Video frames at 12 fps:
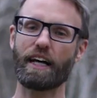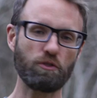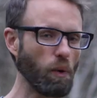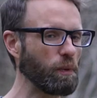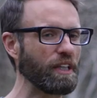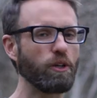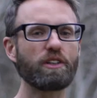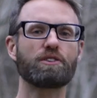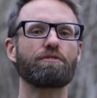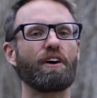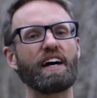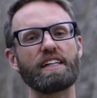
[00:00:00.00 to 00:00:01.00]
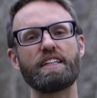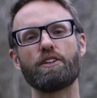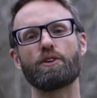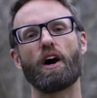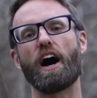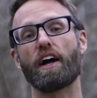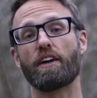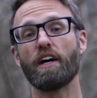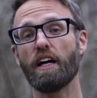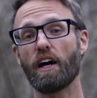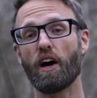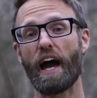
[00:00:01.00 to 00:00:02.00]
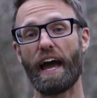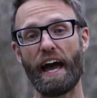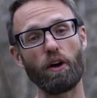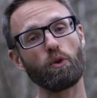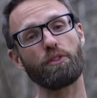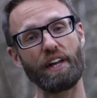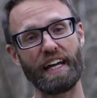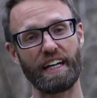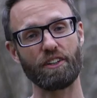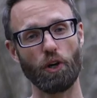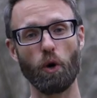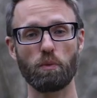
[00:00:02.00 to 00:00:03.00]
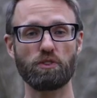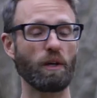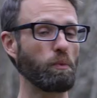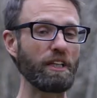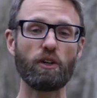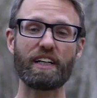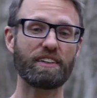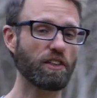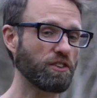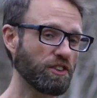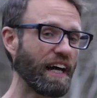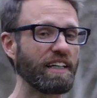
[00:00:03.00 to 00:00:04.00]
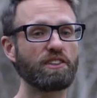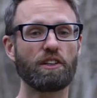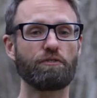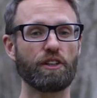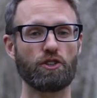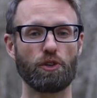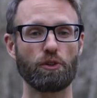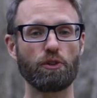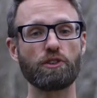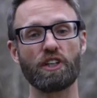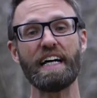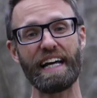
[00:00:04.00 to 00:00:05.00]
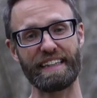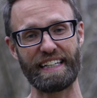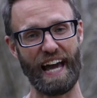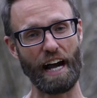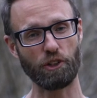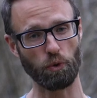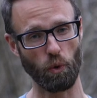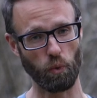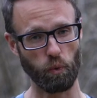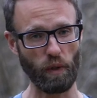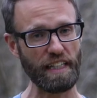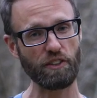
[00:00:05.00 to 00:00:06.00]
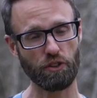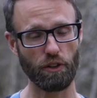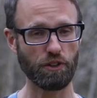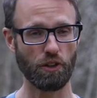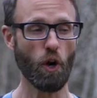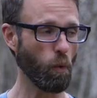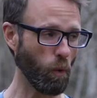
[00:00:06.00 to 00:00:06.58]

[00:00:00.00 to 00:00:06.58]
That's what we look to find here on health, and homestead. We look at the scientific journals, at the actual research.